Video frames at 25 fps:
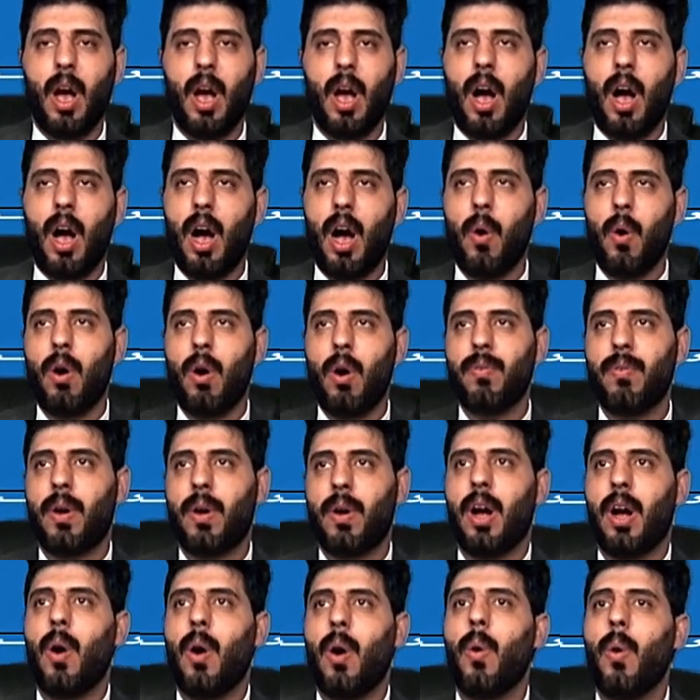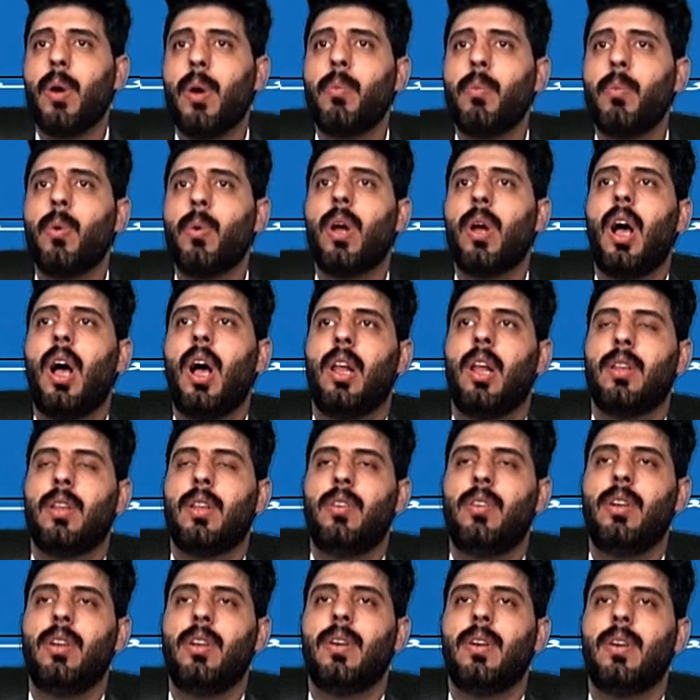However, our
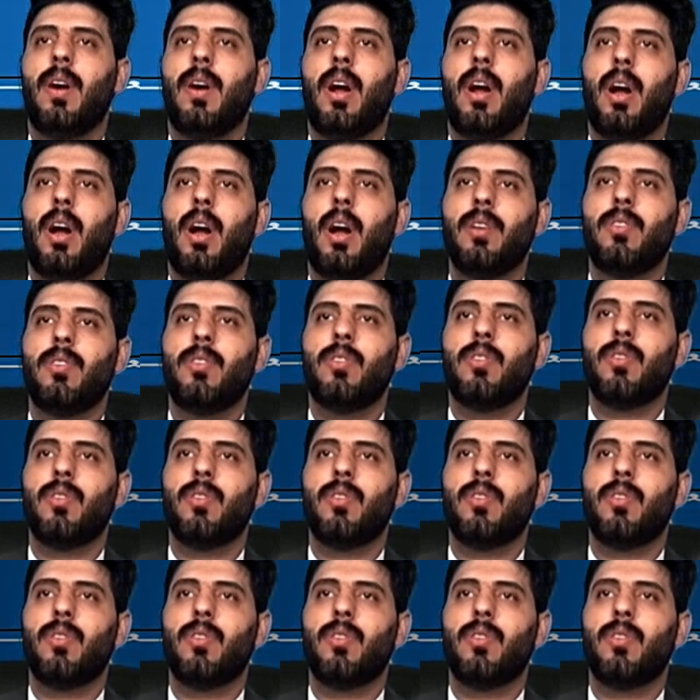morality arises